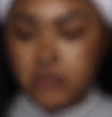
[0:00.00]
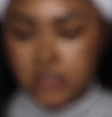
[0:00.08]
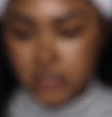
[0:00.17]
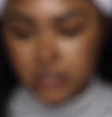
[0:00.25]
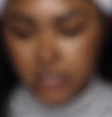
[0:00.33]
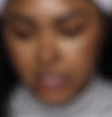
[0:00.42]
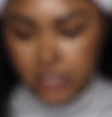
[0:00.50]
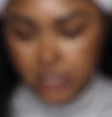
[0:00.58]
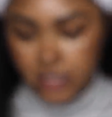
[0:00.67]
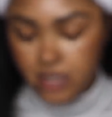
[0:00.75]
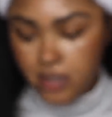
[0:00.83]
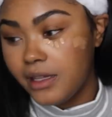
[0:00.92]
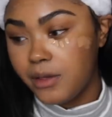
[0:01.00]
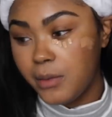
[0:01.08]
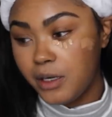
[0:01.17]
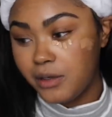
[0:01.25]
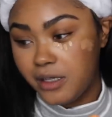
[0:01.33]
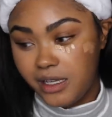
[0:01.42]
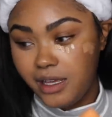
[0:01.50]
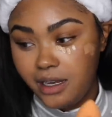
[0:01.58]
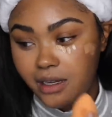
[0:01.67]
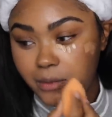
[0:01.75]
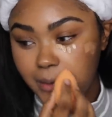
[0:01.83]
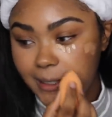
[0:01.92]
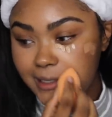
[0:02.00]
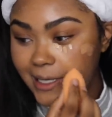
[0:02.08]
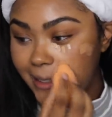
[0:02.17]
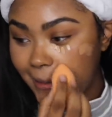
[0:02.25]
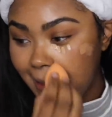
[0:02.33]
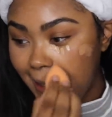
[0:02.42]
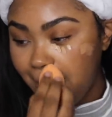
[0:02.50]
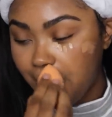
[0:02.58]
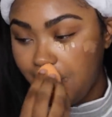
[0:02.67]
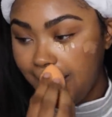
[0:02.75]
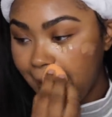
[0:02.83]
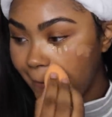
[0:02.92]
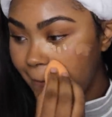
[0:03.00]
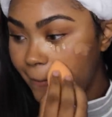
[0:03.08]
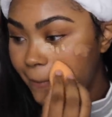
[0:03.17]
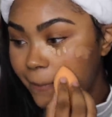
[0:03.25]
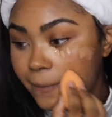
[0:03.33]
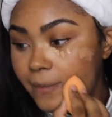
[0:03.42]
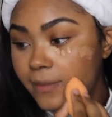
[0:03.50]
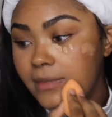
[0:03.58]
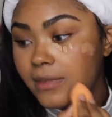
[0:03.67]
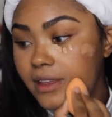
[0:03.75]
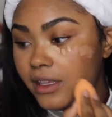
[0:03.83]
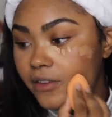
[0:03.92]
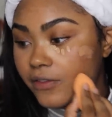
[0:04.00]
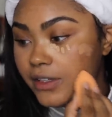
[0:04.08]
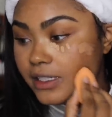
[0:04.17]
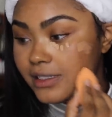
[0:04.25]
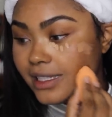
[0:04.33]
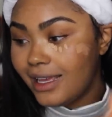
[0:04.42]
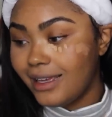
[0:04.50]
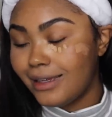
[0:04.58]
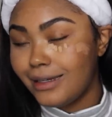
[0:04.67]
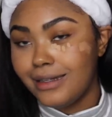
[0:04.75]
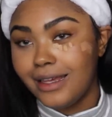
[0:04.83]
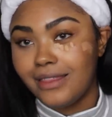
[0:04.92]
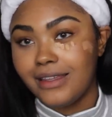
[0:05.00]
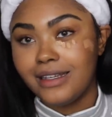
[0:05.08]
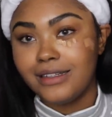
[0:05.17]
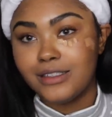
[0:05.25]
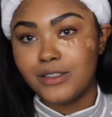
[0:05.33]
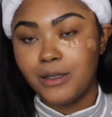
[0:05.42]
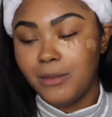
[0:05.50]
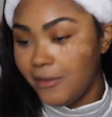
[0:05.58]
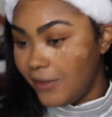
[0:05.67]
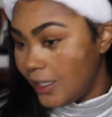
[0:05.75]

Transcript: really like it. They weren't kidding when they said lightweight. It feels like nothing is on my